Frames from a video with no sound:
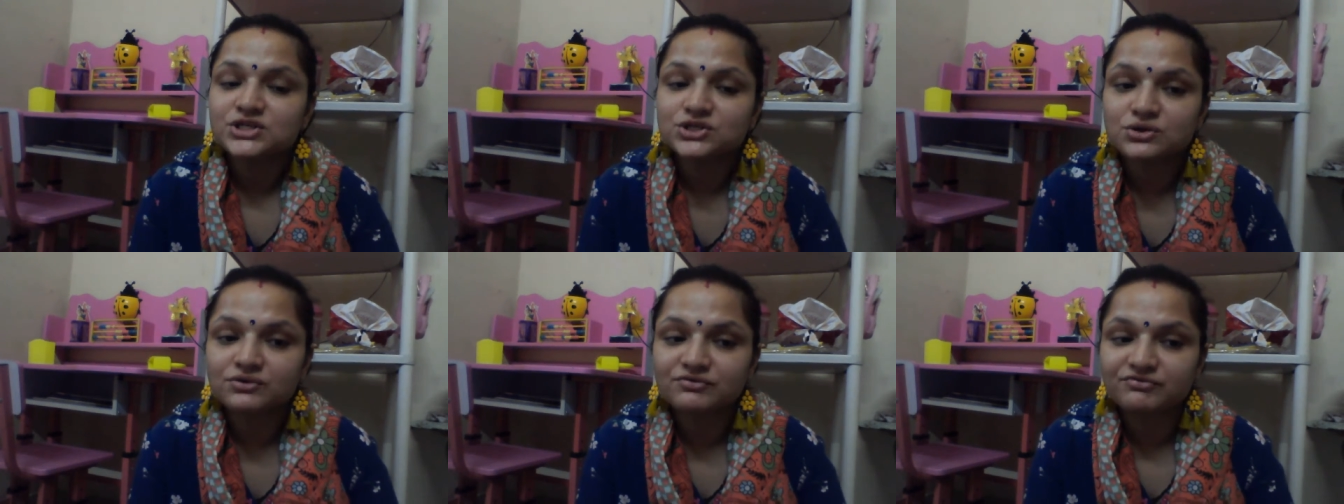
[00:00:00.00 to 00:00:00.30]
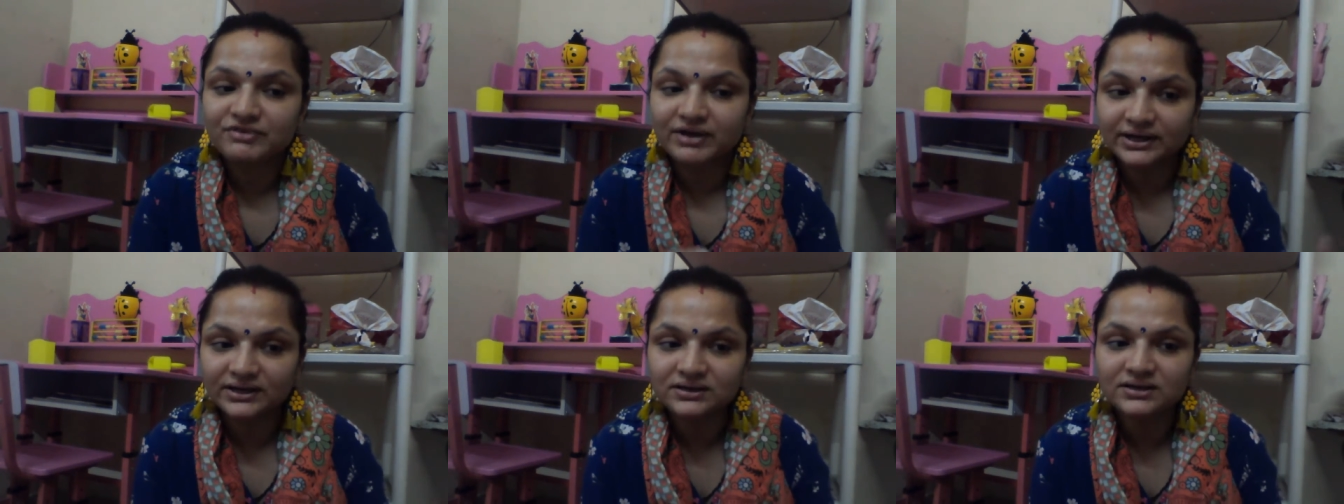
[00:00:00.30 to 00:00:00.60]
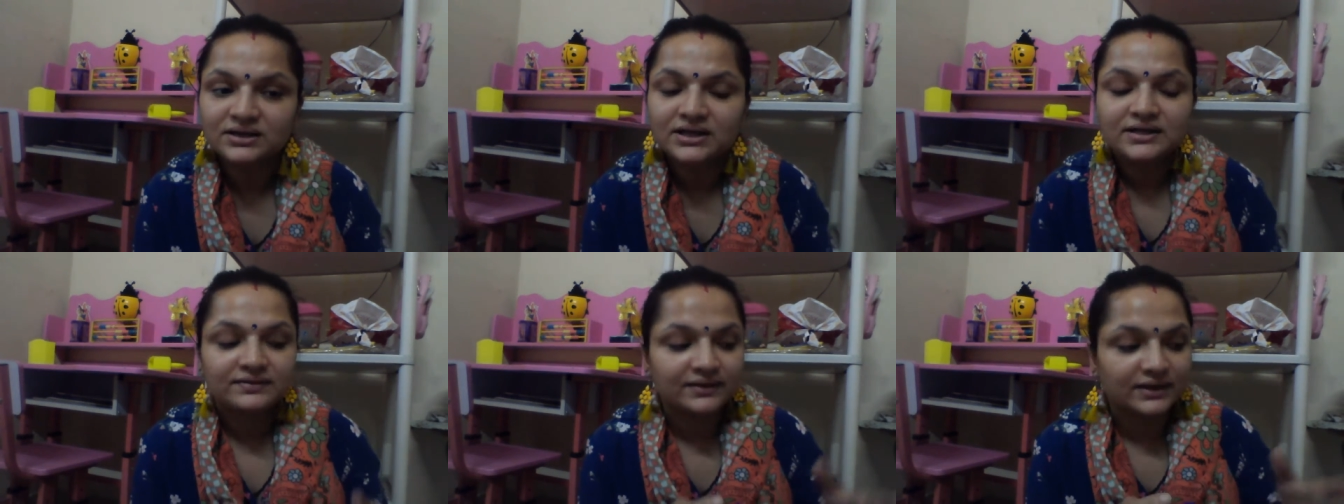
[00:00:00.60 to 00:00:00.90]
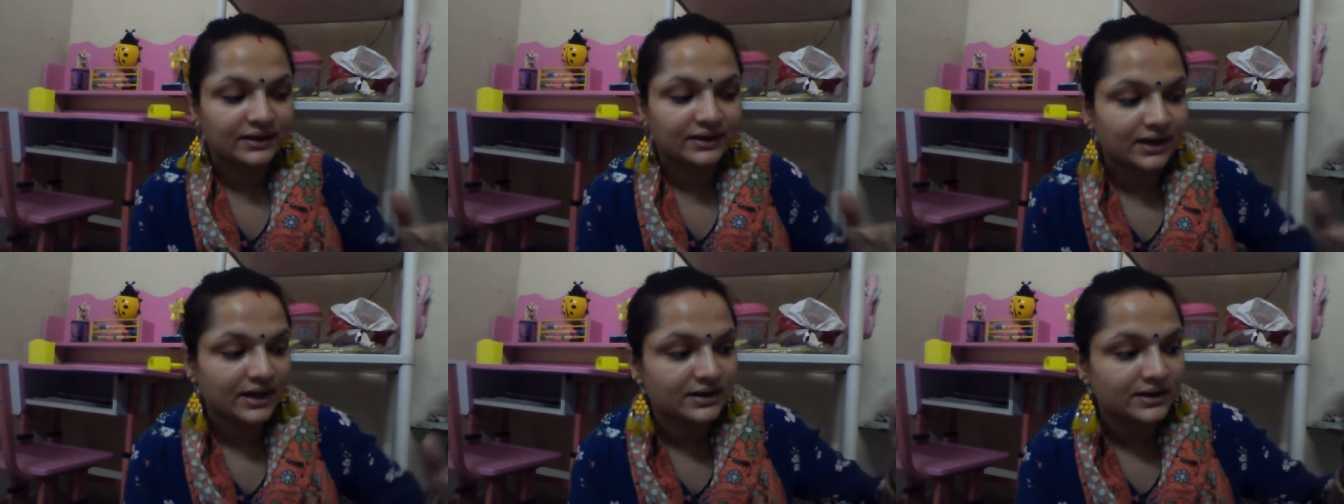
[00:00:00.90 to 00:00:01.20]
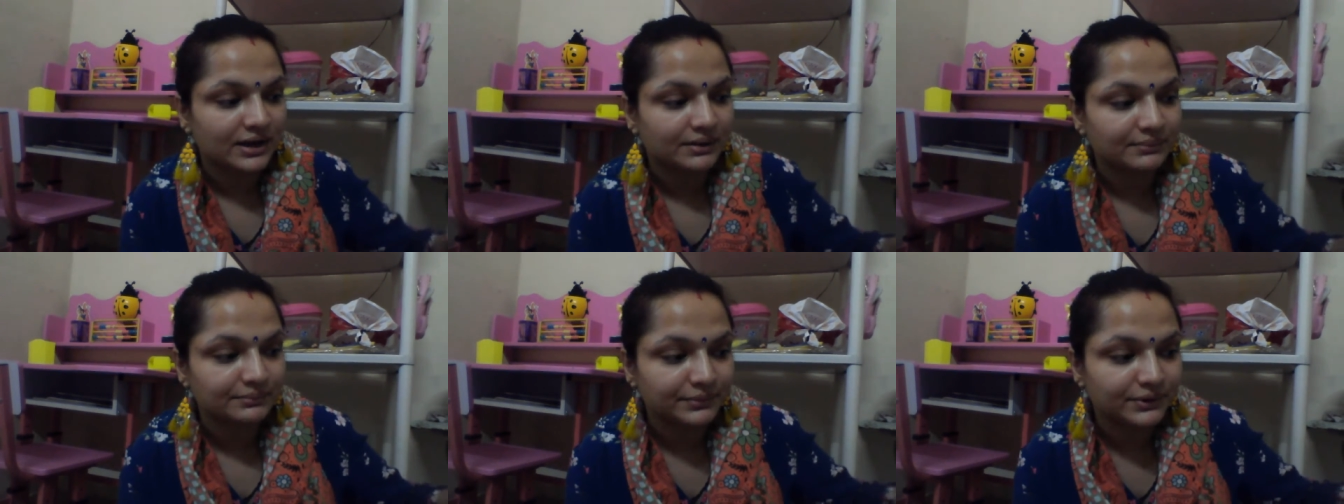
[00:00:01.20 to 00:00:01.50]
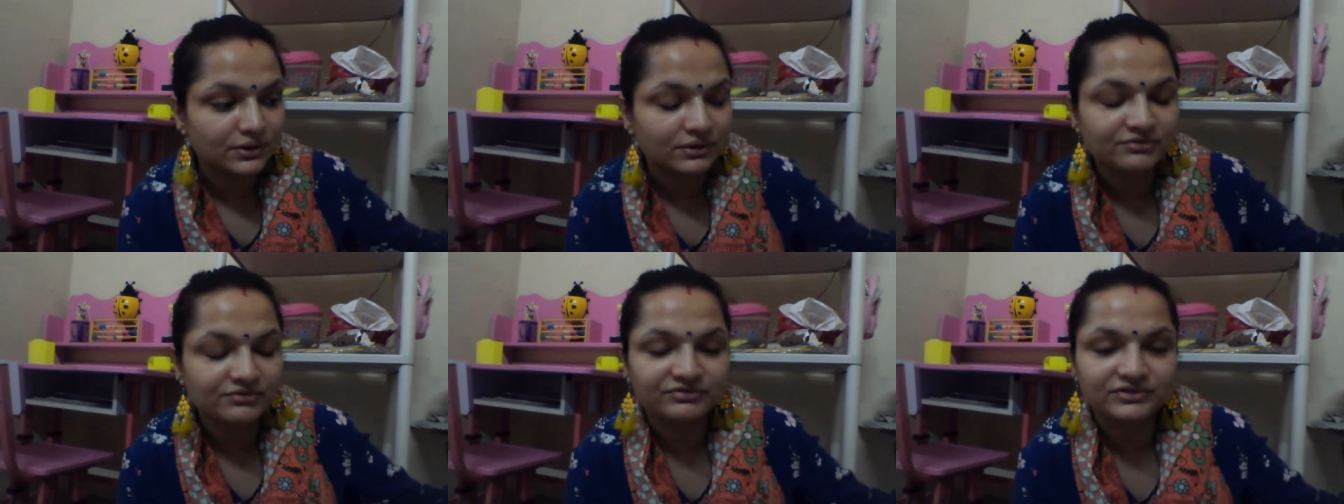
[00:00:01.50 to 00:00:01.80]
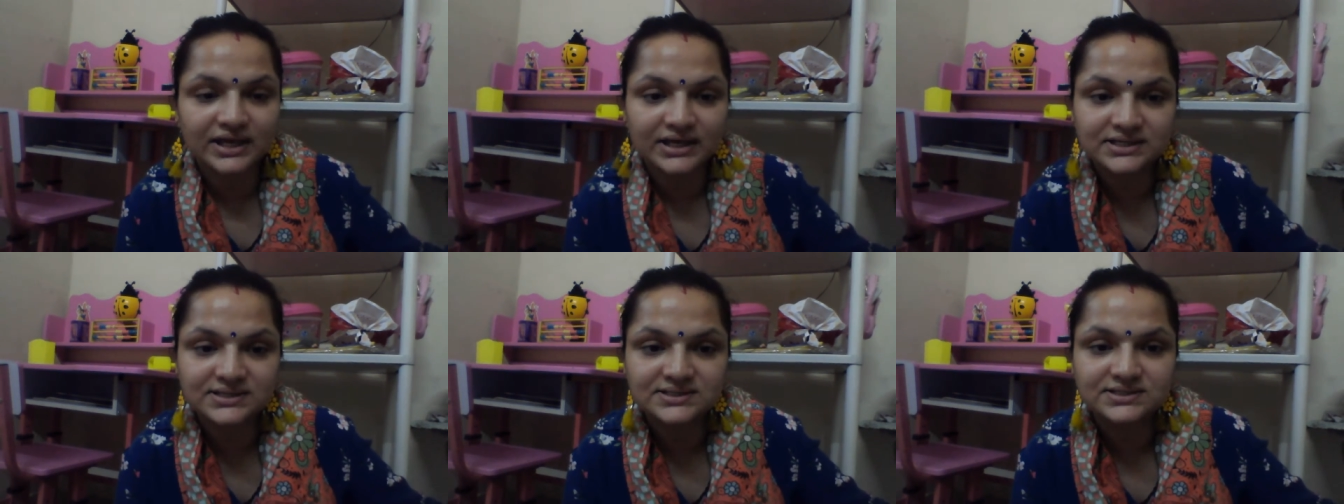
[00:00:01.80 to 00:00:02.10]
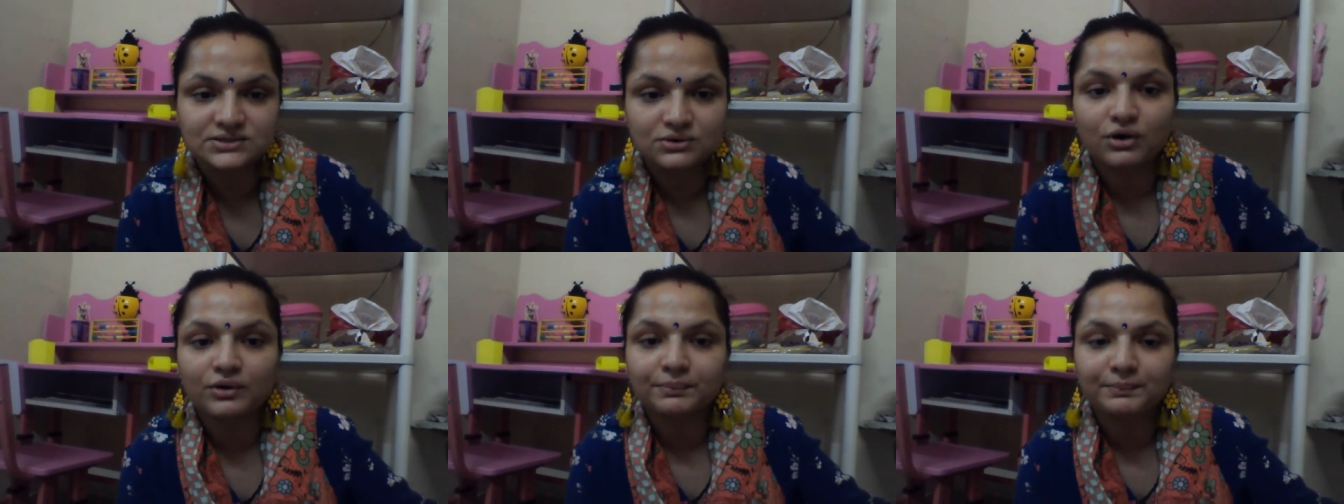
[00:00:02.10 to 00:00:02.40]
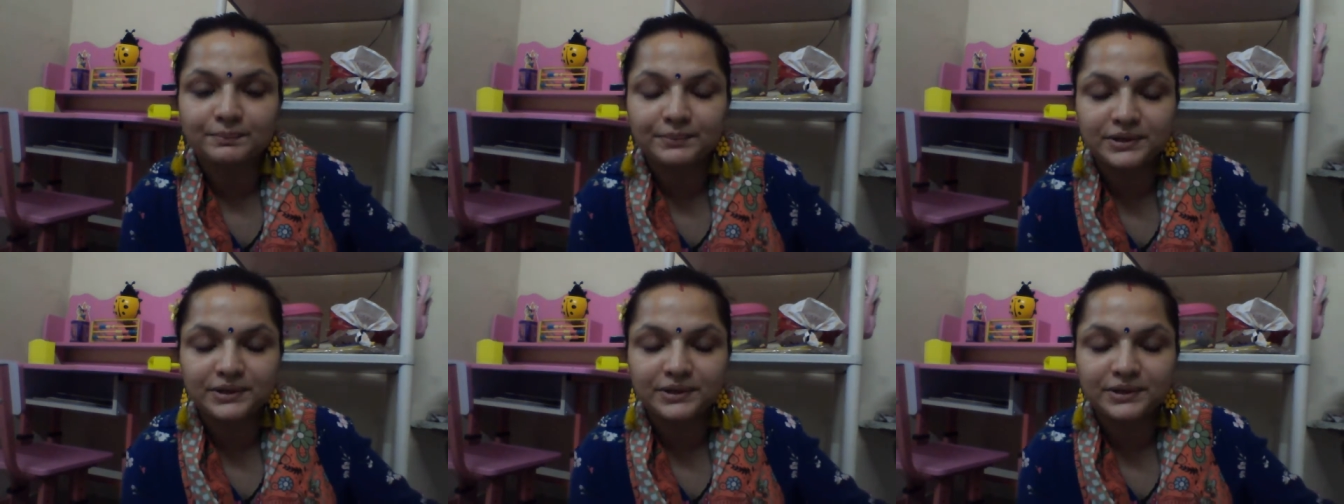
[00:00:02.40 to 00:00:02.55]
So when there are number of things or